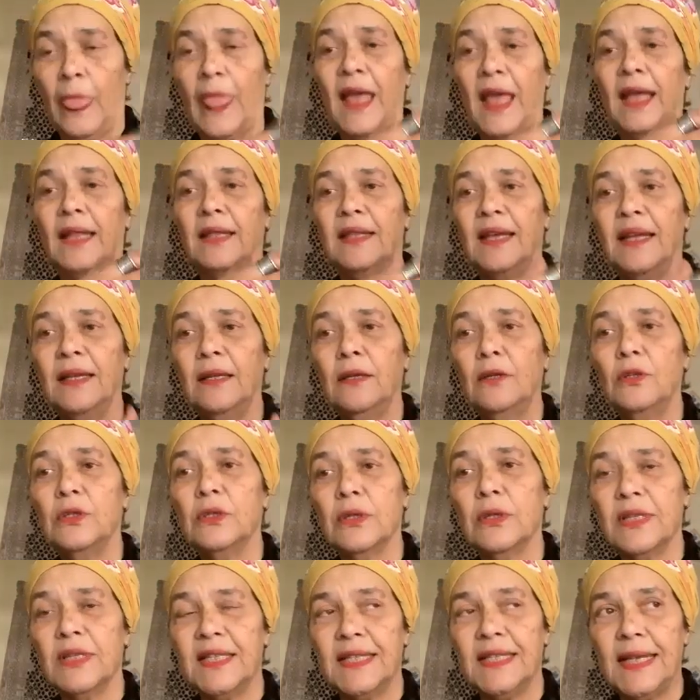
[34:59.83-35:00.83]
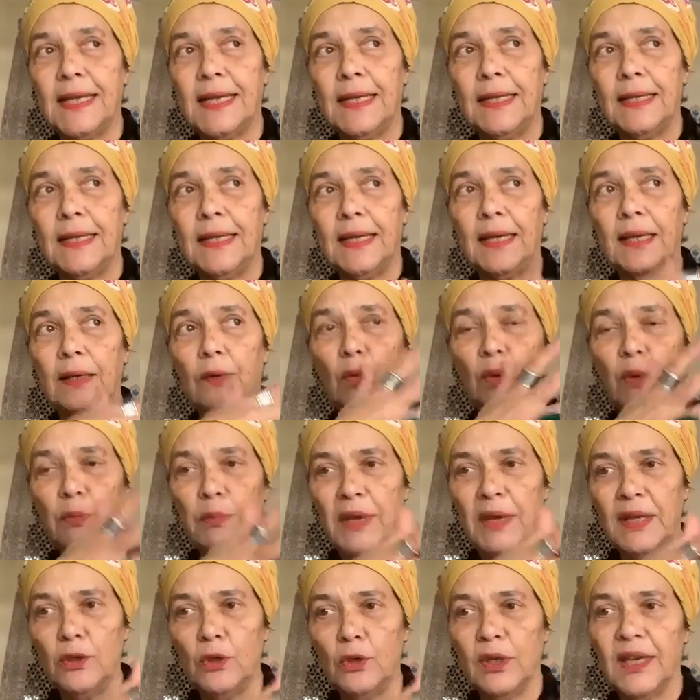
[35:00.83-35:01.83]
And then on the Sunday we
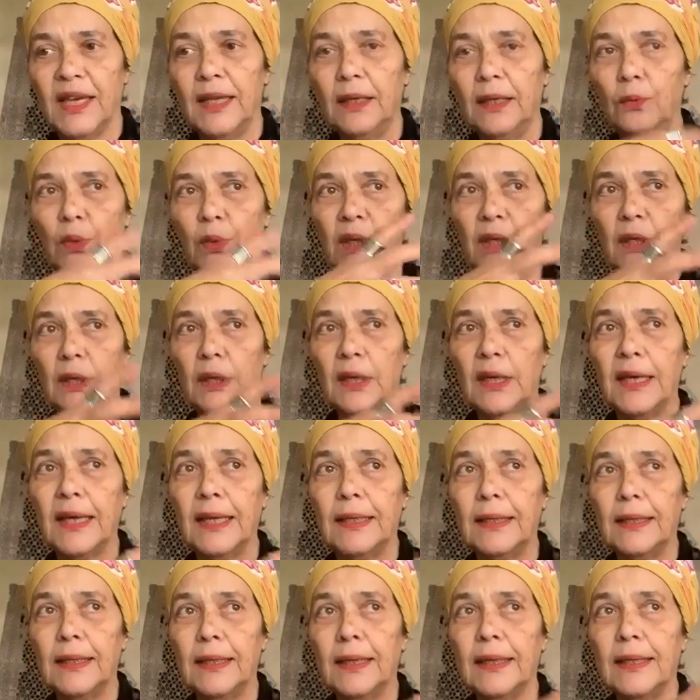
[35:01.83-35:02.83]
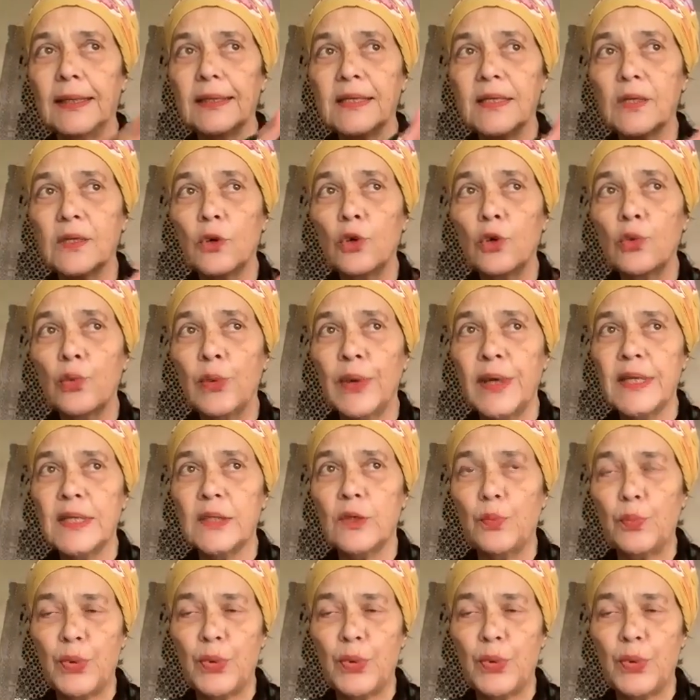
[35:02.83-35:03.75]
met again, and it's always the